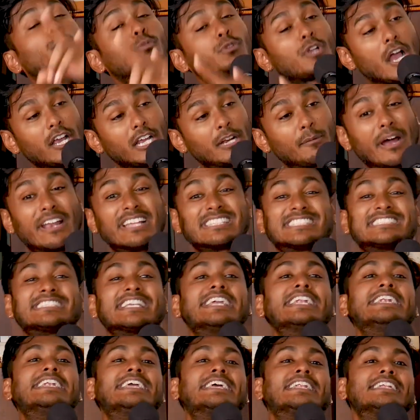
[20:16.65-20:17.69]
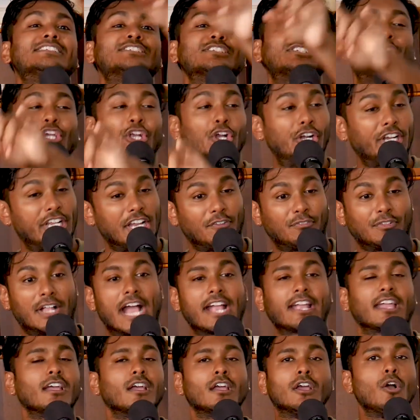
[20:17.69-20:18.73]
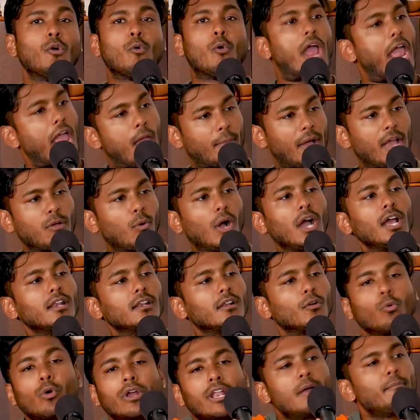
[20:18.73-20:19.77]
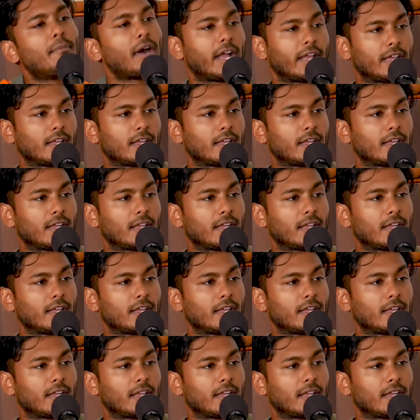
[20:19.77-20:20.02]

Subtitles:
what we're talking about is this Indian insecurity of like, am I what? What am I?